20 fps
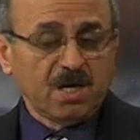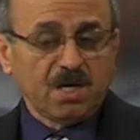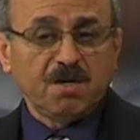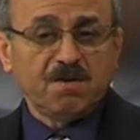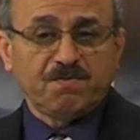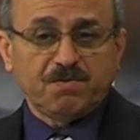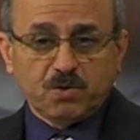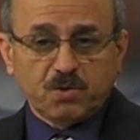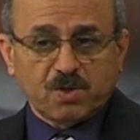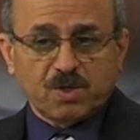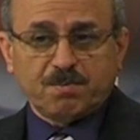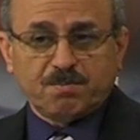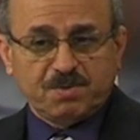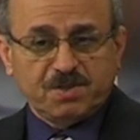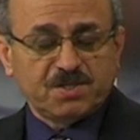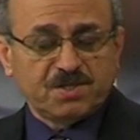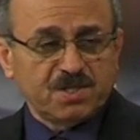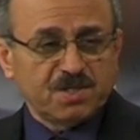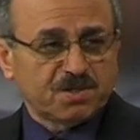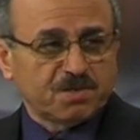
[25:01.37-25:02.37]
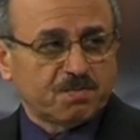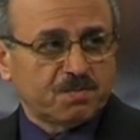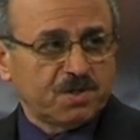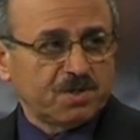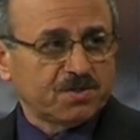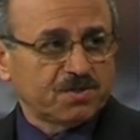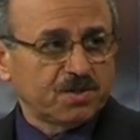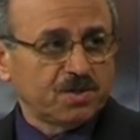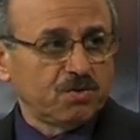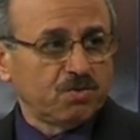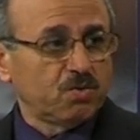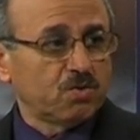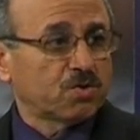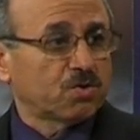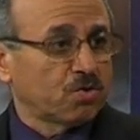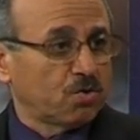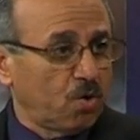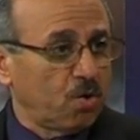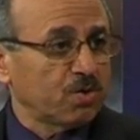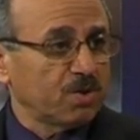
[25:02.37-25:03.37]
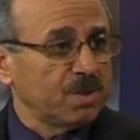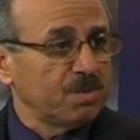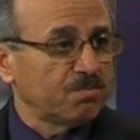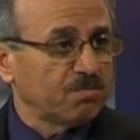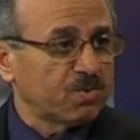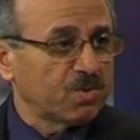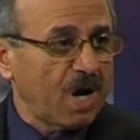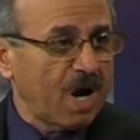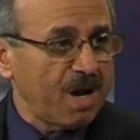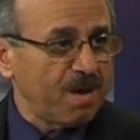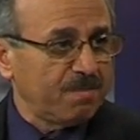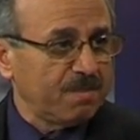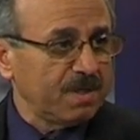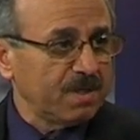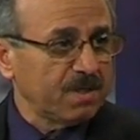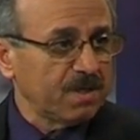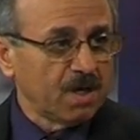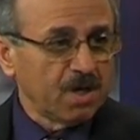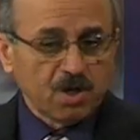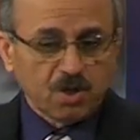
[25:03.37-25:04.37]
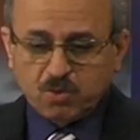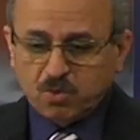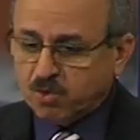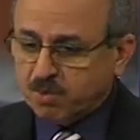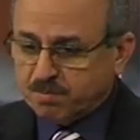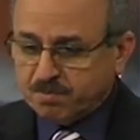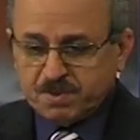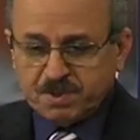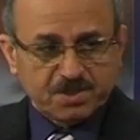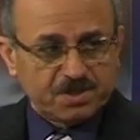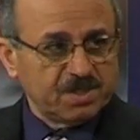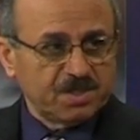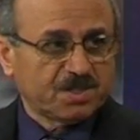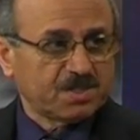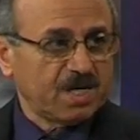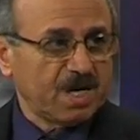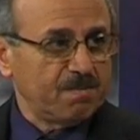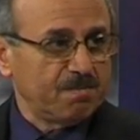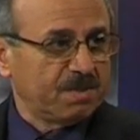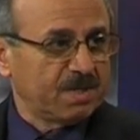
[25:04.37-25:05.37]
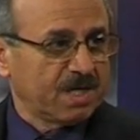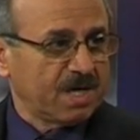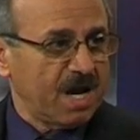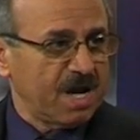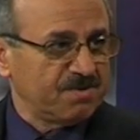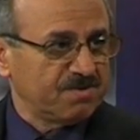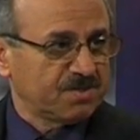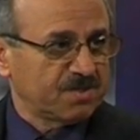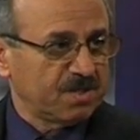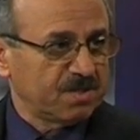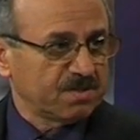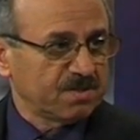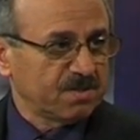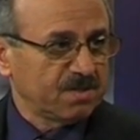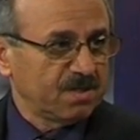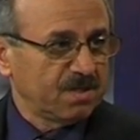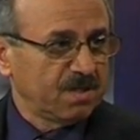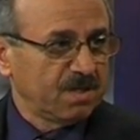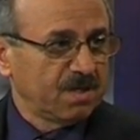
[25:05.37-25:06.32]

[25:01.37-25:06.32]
if you're a business person, you're caught in bribing, your business can be cancelled.